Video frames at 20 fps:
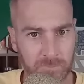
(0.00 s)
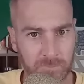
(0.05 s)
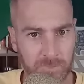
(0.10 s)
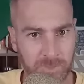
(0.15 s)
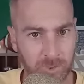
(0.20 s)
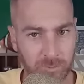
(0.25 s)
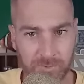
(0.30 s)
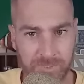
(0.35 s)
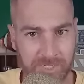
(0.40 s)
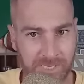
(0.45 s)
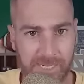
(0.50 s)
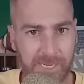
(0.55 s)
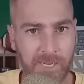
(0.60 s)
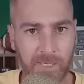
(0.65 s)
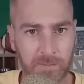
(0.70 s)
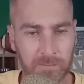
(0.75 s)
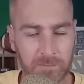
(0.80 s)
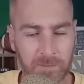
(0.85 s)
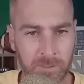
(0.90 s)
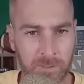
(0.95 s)
You
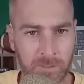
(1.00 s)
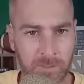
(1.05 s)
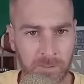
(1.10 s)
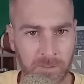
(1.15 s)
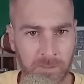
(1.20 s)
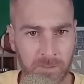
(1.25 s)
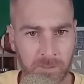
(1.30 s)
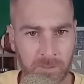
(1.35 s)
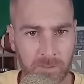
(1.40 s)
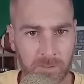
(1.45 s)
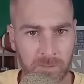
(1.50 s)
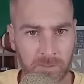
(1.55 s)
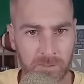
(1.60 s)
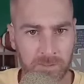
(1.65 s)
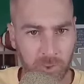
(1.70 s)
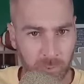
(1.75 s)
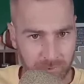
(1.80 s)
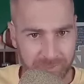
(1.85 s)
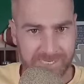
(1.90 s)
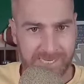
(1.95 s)
can't.
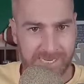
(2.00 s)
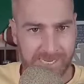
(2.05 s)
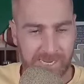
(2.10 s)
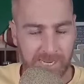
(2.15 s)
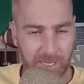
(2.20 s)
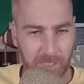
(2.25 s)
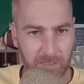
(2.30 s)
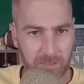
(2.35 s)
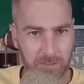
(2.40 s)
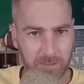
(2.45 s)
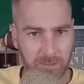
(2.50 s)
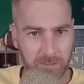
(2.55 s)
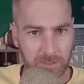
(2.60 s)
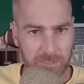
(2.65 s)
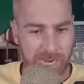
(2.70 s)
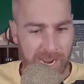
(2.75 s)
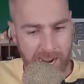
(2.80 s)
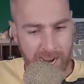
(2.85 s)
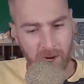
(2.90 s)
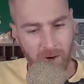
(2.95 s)
You can't.
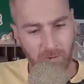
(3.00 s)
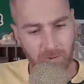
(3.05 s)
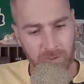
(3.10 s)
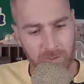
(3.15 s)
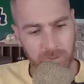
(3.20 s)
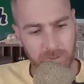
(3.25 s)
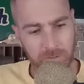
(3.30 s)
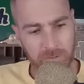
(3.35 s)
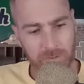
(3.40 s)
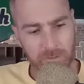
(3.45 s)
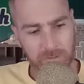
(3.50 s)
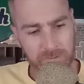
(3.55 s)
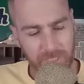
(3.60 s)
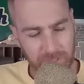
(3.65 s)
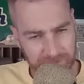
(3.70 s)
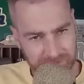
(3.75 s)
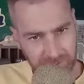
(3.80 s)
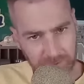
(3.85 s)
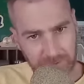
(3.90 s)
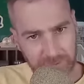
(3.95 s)
Now,
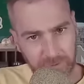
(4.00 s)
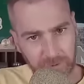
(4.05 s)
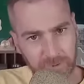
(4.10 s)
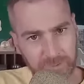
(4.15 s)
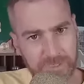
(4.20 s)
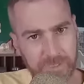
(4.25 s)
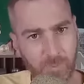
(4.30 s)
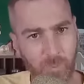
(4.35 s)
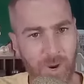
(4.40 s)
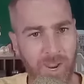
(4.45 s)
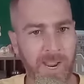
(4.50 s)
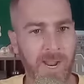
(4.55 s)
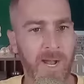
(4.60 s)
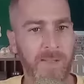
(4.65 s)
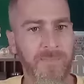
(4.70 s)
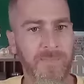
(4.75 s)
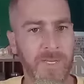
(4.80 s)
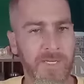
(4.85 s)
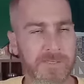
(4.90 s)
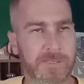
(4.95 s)
there's a little leeway
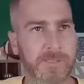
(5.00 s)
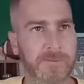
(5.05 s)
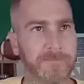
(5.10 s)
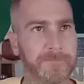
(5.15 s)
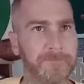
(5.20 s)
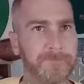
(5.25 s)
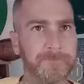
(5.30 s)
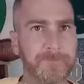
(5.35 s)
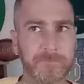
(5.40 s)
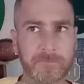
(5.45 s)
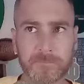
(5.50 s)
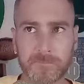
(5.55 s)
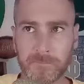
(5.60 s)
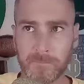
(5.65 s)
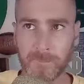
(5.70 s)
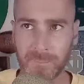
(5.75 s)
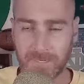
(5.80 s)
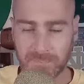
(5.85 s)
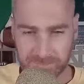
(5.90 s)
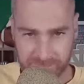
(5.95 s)
on this.
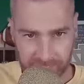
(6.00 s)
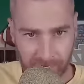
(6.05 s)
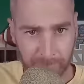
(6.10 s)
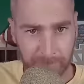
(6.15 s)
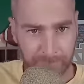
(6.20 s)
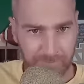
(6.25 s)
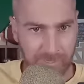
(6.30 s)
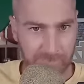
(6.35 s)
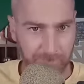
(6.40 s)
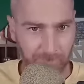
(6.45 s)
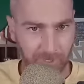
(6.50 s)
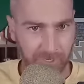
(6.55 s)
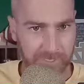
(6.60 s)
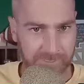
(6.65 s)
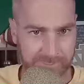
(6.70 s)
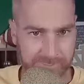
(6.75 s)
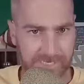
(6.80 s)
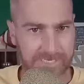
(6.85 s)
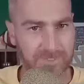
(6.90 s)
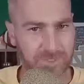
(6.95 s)
Some people are going
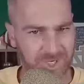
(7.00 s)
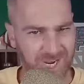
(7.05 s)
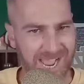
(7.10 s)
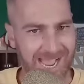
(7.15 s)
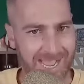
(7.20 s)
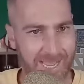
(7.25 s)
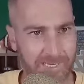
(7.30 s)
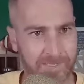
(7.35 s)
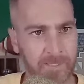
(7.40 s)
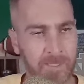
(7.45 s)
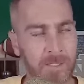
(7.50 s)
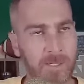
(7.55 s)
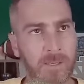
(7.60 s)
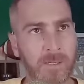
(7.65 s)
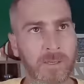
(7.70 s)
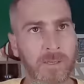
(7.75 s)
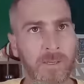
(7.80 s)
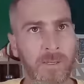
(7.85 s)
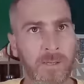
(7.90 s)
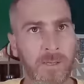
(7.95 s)
to say, John,
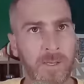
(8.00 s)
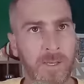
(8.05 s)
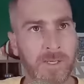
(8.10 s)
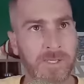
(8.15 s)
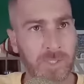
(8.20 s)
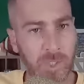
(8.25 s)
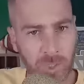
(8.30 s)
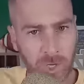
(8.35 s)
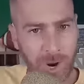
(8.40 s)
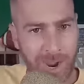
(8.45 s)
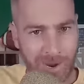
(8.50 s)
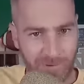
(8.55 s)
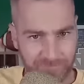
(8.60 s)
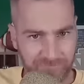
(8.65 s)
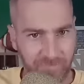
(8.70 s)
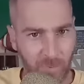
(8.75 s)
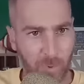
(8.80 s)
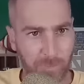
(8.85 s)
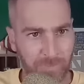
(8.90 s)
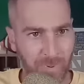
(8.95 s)
you know how
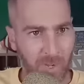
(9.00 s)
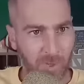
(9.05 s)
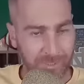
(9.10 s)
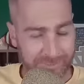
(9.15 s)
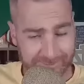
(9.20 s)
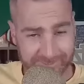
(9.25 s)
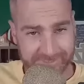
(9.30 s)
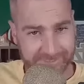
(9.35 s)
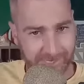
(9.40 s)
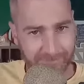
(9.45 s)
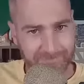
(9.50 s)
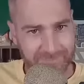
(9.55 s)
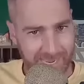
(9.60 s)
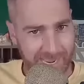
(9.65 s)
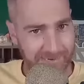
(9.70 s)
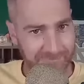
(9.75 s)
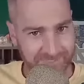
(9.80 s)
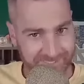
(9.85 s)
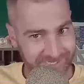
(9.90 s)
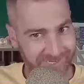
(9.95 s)
football is.
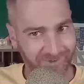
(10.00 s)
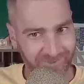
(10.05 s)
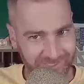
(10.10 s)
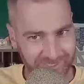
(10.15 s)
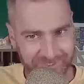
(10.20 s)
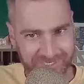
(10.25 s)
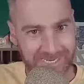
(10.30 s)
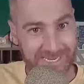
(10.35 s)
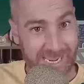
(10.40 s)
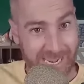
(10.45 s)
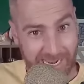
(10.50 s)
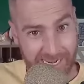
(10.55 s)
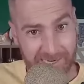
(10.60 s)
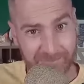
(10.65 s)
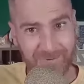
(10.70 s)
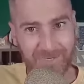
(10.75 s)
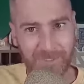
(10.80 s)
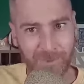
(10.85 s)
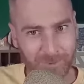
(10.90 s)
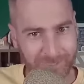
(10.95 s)
Sometimes, you know, there's a
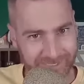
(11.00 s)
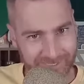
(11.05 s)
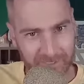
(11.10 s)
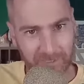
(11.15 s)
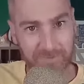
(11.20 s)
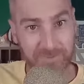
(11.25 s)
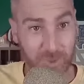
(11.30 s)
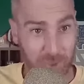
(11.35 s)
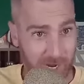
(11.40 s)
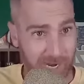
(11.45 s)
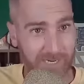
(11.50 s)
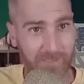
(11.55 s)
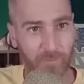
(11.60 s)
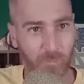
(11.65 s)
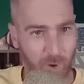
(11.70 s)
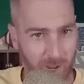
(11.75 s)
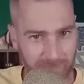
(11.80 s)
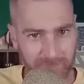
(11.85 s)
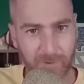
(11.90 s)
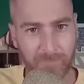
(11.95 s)
game and you need to try and
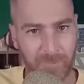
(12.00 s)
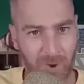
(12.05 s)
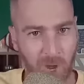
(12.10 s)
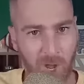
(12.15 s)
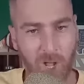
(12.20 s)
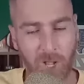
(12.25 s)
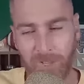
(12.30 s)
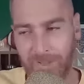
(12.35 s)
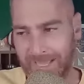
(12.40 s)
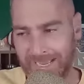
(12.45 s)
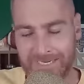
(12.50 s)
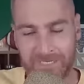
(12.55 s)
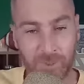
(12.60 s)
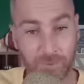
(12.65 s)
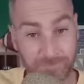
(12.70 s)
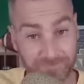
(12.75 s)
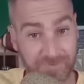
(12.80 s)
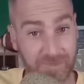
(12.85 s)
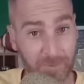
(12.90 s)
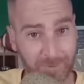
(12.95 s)
run the ball and
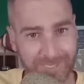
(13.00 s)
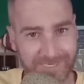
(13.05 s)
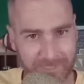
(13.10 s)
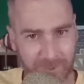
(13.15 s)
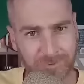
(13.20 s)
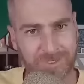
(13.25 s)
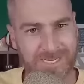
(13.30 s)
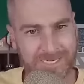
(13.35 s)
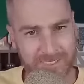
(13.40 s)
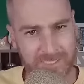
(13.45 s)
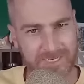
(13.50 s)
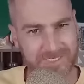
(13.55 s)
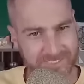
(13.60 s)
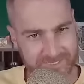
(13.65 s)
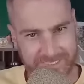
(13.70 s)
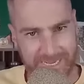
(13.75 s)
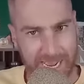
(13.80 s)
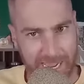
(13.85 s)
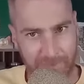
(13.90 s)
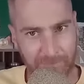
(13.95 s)
you feel like you need to
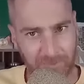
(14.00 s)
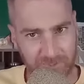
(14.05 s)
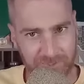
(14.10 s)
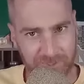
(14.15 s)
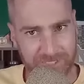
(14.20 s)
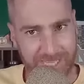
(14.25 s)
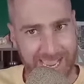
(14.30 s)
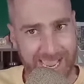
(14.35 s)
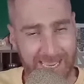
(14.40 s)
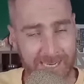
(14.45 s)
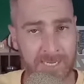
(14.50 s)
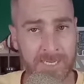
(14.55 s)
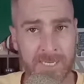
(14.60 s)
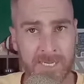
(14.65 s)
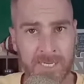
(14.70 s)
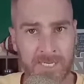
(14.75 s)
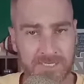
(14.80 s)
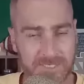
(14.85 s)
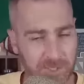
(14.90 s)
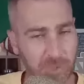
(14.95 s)
establish that.
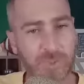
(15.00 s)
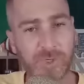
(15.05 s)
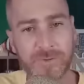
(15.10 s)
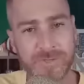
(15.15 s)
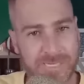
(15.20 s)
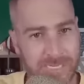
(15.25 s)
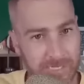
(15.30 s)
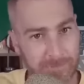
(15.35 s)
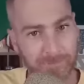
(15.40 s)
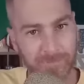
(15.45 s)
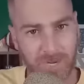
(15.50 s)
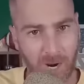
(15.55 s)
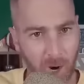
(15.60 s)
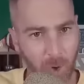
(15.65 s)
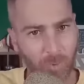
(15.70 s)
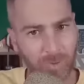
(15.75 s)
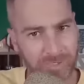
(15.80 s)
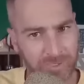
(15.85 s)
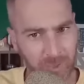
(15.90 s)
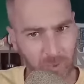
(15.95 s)
So you keep
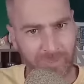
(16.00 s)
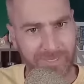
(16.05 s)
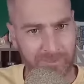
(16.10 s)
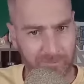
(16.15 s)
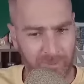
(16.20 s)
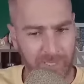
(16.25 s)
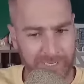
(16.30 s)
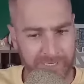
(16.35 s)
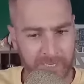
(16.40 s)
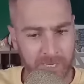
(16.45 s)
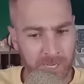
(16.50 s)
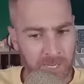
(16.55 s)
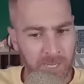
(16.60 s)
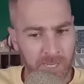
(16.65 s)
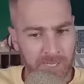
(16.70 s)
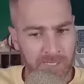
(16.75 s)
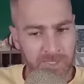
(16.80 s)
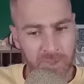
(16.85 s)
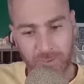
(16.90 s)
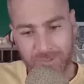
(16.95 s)
going to it. Like,
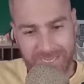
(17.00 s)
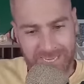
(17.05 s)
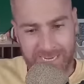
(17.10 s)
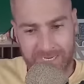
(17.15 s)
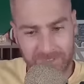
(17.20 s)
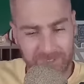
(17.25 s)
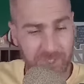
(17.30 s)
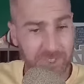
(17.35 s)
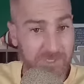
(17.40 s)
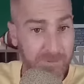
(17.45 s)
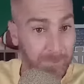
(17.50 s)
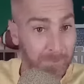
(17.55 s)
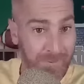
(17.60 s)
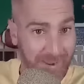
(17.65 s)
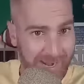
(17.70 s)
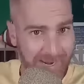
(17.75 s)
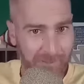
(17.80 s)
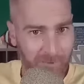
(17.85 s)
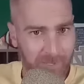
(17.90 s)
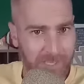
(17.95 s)
you can't just
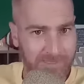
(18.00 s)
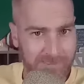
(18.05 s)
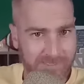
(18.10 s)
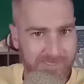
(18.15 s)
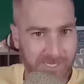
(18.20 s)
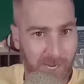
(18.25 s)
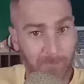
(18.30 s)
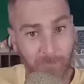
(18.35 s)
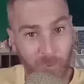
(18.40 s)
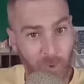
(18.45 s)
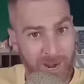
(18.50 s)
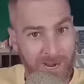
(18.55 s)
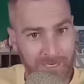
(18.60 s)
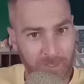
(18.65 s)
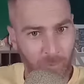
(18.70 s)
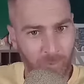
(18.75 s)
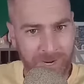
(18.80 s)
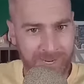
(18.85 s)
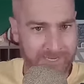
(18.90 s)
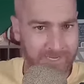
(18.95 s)
bail on something right
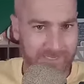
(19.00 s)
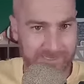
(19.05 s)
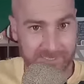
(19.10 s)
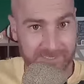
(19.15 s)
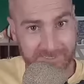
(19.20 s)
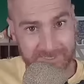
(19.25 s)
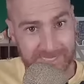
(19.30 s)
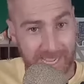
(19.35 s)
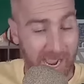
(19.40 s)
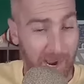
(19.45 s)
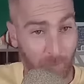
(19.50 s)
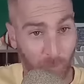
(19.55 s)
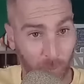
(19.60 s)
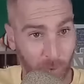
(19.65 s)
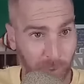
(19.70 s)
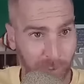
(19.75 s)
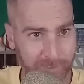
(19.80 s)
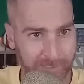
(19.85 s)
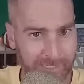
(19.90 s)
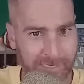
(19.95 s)
away because it's not
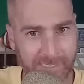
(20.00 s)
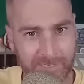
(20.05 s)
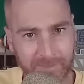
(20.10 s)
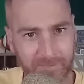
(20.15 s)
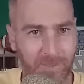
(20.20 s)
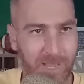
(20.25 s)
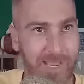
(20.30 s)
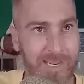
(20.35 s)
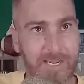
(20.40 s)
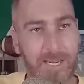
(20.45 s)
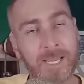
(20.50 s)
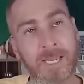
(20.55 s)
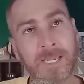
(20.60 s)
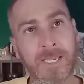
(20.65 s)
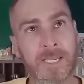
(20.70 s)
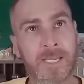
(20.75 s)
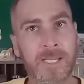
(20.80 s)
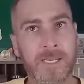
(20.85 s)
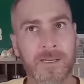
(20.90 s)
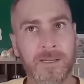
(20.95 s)
working. Like,
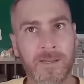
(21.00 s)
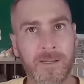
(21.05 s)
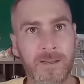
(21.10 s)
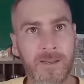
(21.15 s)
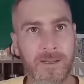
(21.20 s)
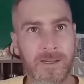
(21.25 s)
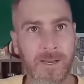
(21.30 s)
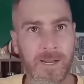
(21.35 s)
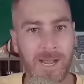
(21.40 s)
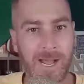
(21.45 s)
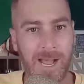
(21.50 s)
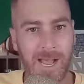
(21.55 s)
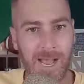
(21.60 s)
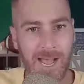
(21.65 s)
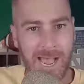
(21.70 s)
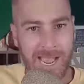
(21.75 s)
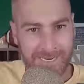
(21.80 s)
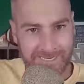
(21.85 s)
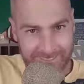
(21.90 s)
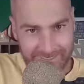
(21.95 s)

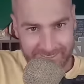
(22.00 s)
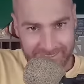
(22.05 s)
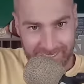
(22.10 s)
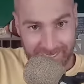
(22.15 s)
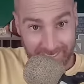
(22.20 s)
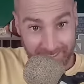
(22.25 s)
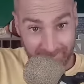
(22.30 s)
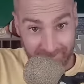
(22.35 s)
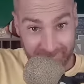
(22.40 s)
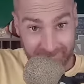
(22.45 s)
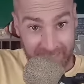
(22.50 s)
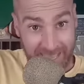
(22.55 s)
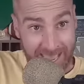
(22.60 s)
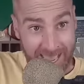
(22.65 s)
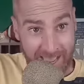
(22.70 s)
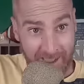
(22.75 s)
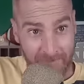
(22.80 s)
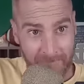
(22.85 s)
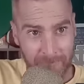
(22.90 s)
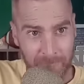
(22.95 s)
I get that,